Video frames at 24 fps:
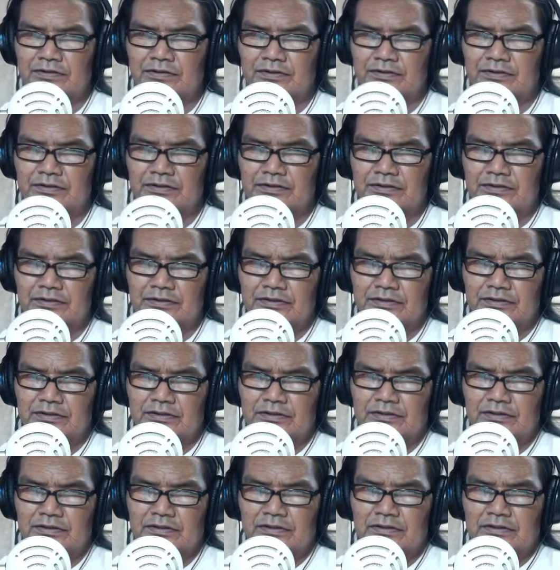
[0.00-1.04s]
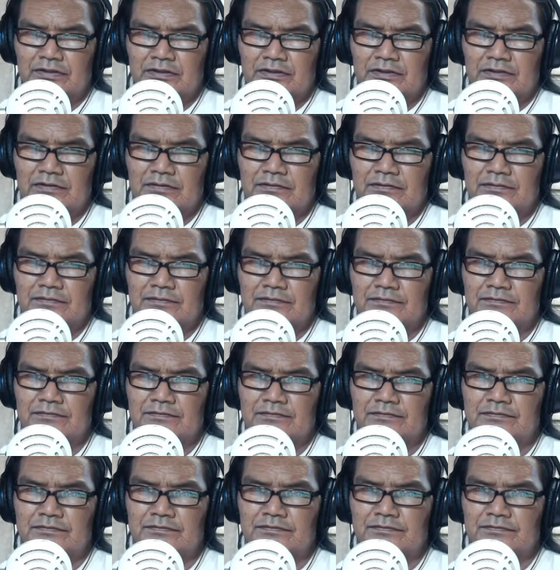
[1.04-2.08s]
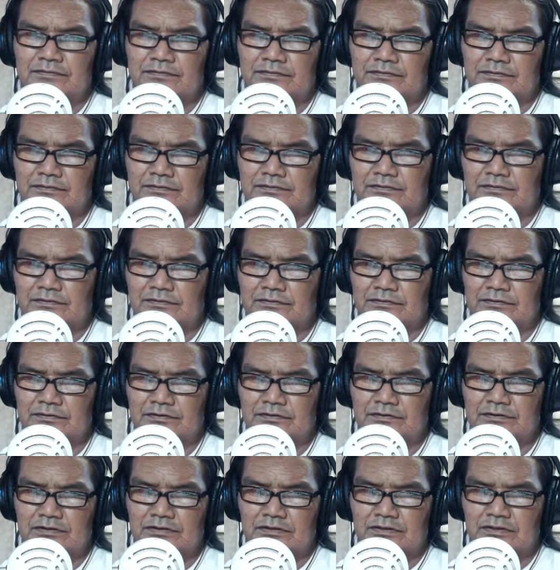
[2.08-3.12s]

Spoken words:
(silence)